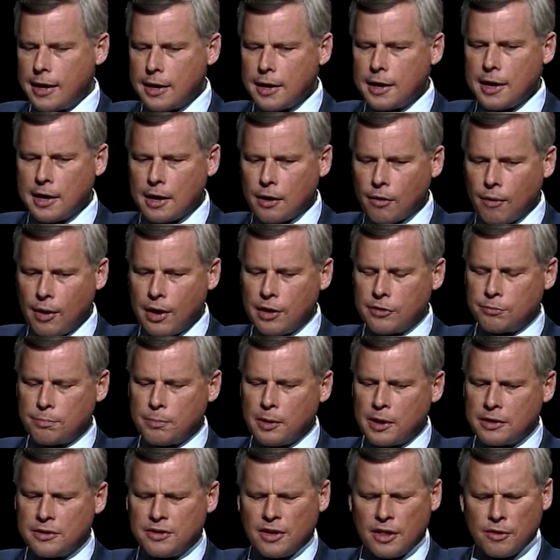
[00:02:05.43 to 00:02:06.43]
an interest,
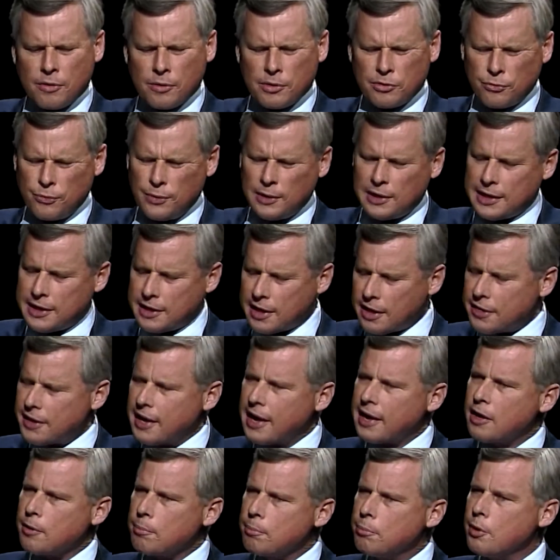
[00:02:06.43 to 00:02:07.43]
but there was really nothing I
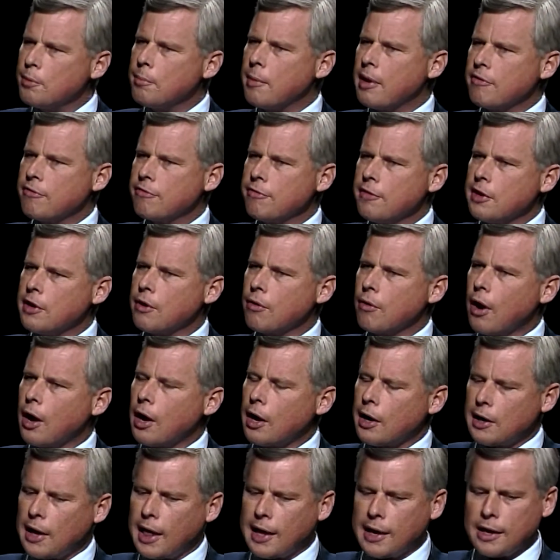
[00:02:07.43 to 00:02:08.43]
could put my finger on.
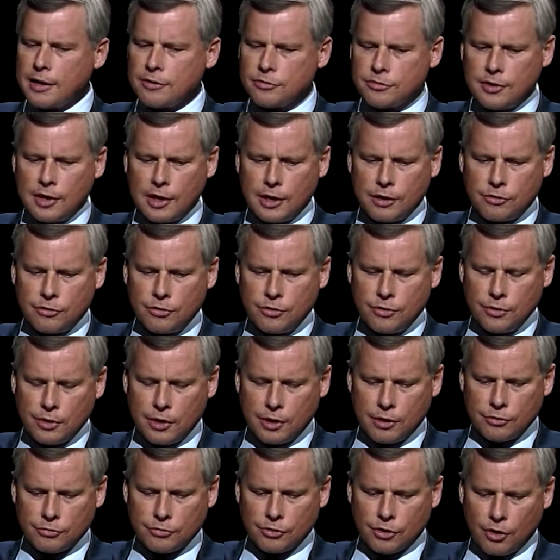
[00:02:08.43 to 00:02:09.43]
And like I say, 2
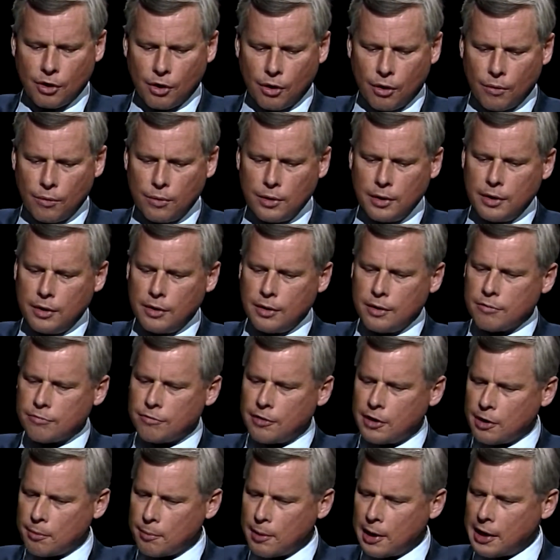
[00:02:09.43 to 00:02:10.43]
years ago, a
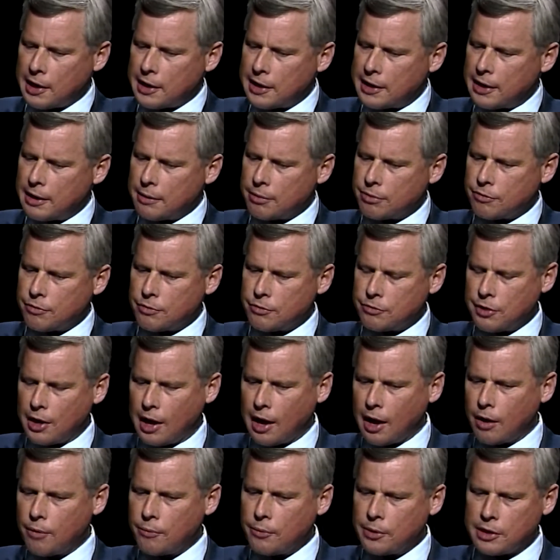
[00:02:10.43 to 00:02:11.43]
friend of mine came through
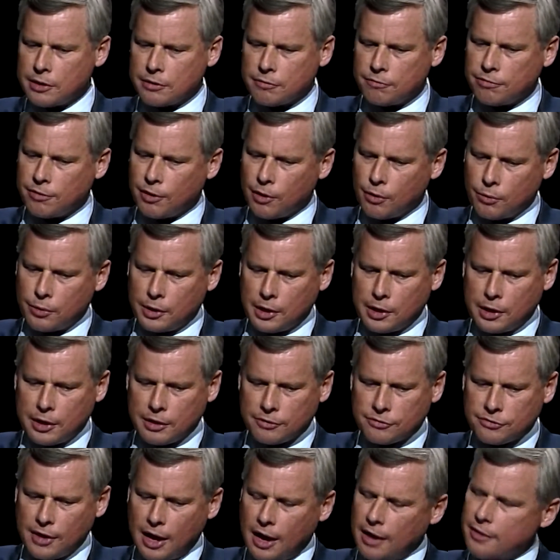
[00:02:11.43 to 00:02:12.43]
town. We had flown in
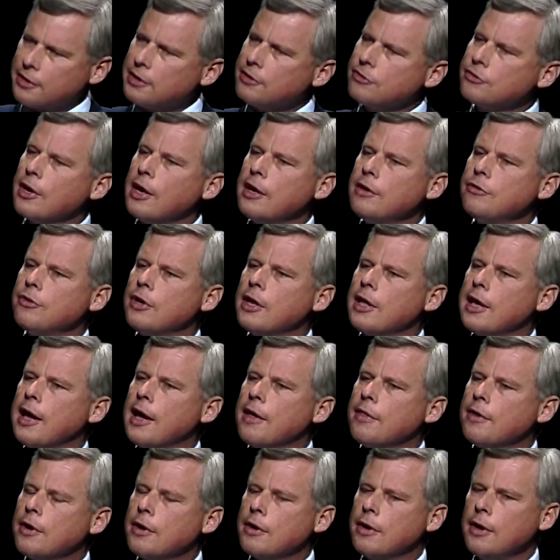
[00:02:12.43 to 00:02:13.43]
Southeast Asia
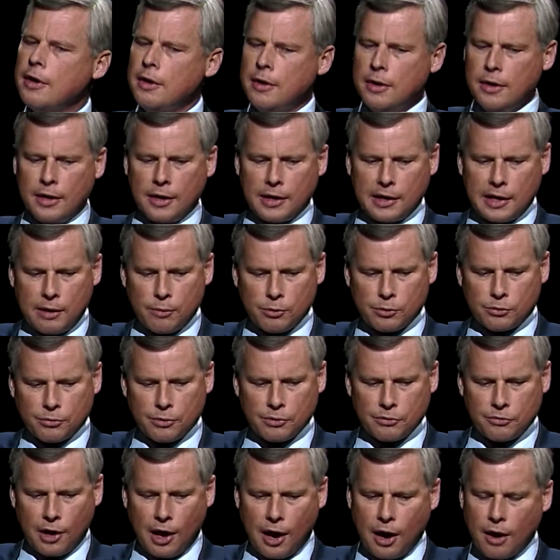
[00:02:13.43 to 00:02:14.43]
together, and he was
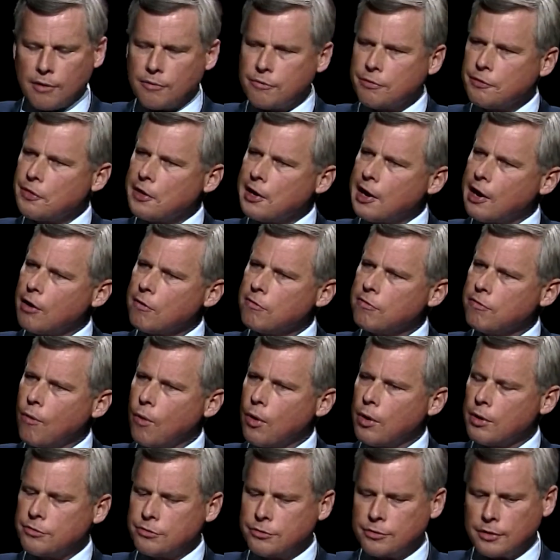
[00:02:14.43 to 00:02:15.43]
retiring from the Air
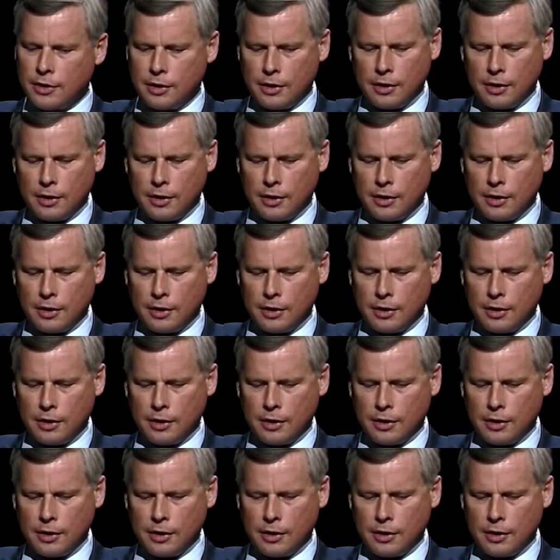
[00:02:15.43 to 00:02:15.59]
Force.